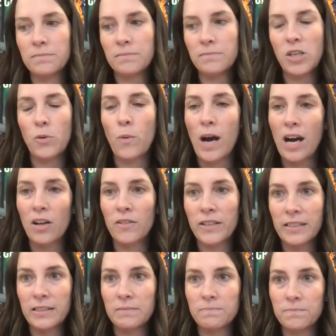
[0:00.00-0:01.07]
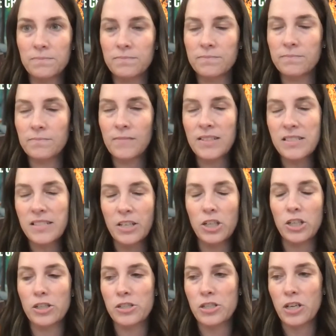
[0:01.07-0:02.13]
So while the
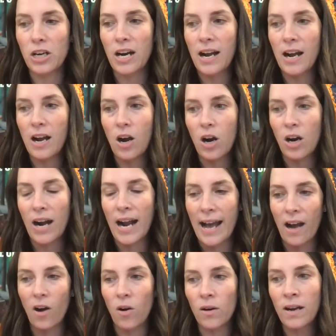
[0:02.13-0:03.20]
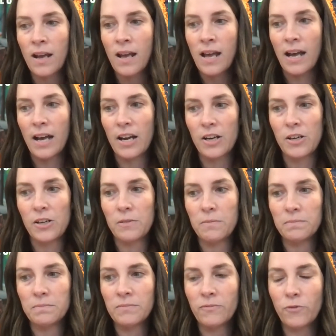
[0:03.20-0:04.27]
senators are out
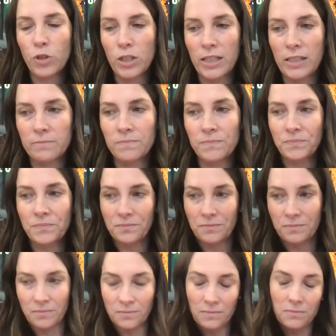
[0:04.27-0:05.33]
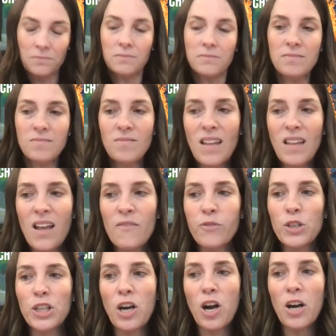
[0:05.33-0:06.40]
for
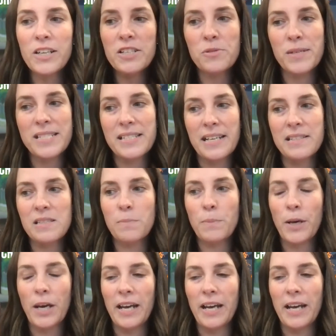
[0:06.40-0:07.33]
their August recess, but